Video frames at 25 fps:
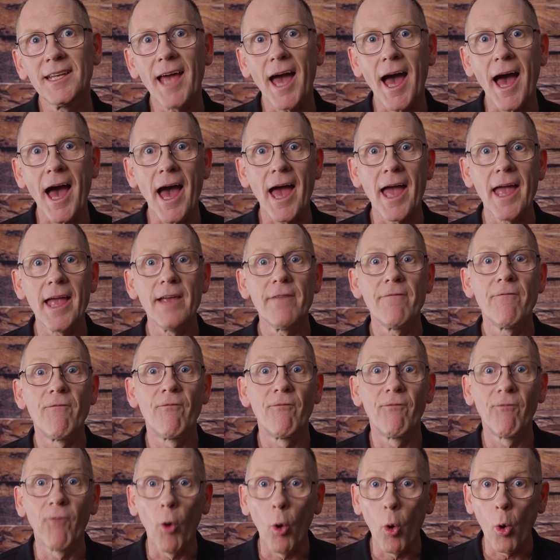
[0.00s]

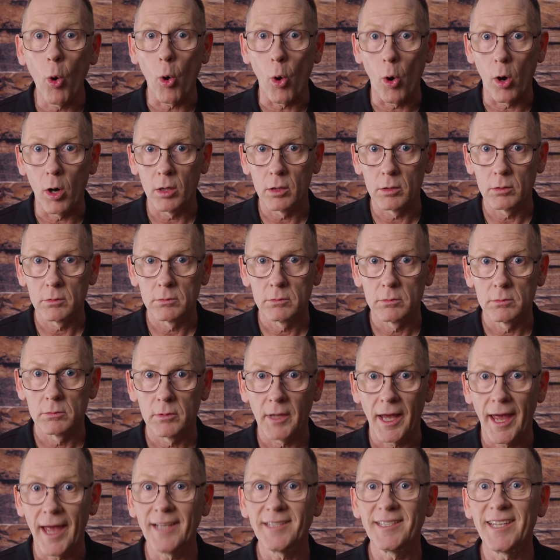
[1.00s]
A4,
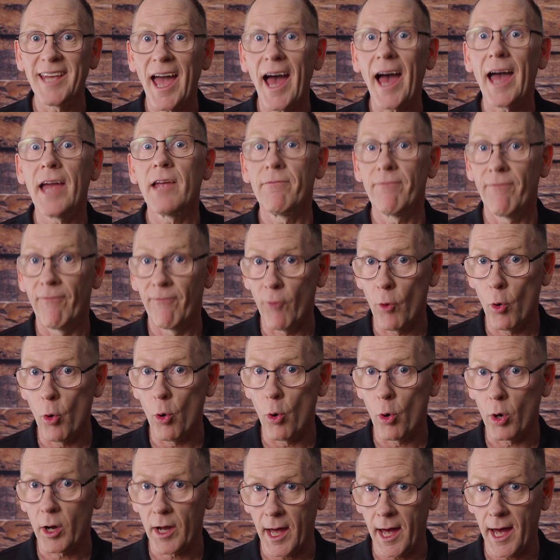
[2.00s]
ANSI
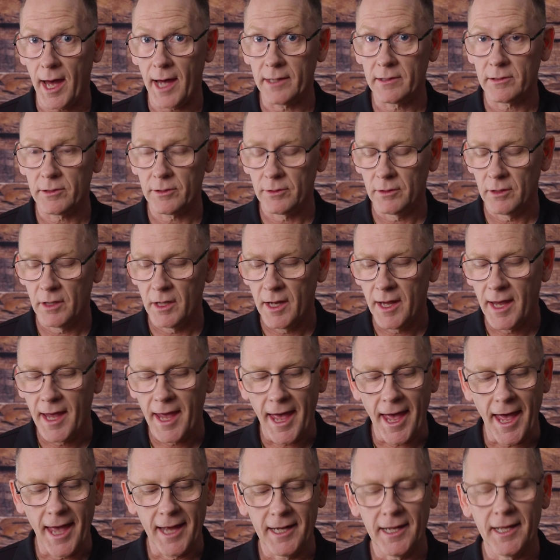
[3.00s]
A4 cut,
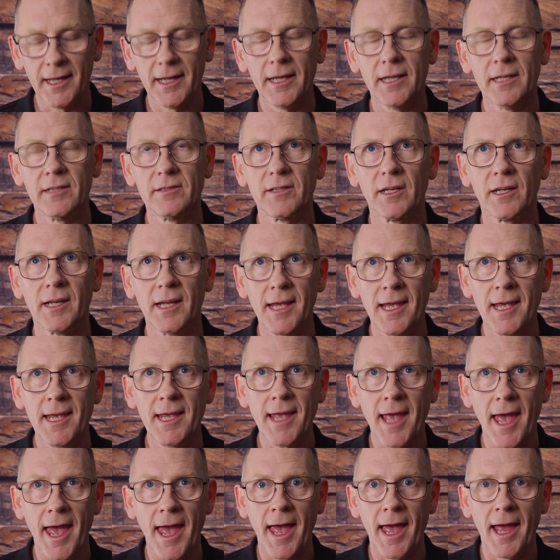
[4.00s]
and it is an
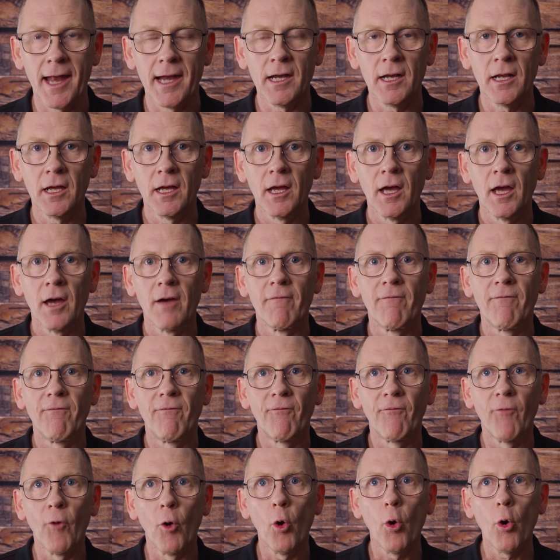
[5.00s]
EN
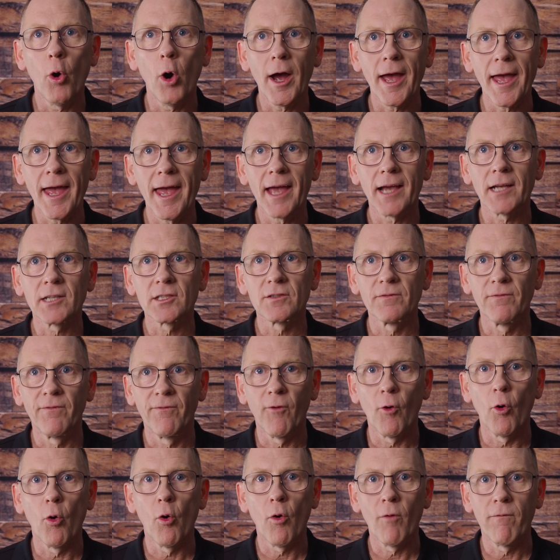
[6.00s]

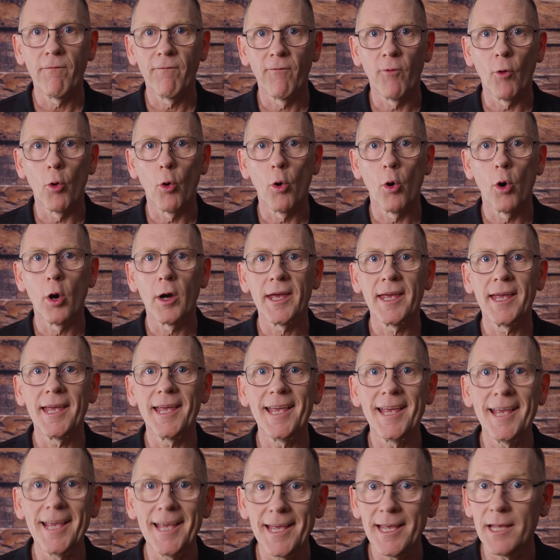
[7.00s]

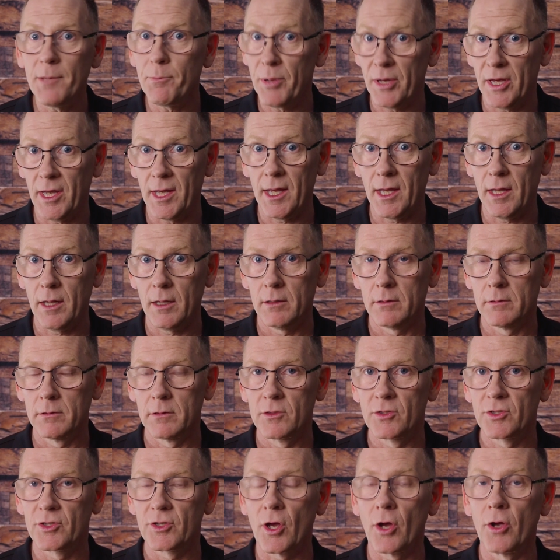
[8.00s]
4x44EP.
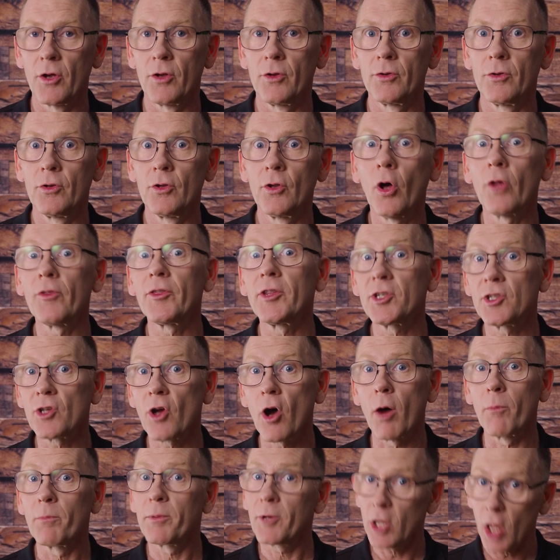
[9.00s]
So not the
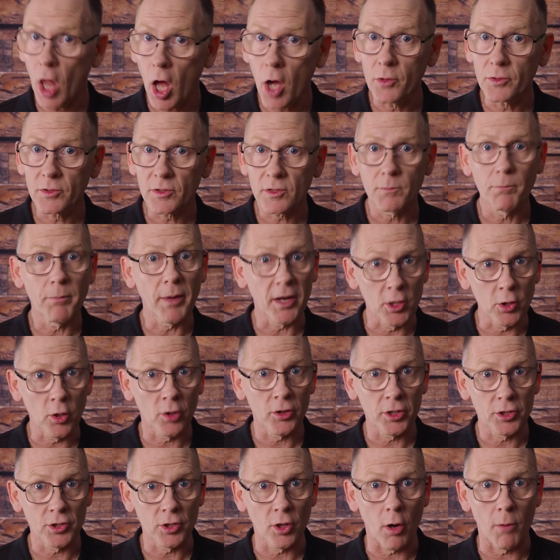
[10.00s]
top, close, but not
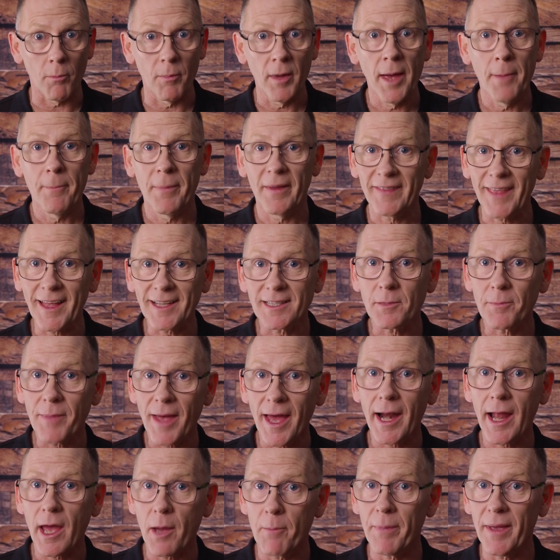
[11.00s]
the top. But that's
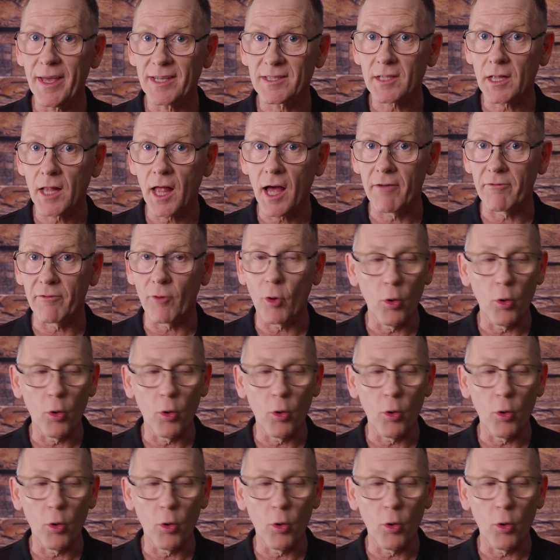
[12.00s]
about our best glove.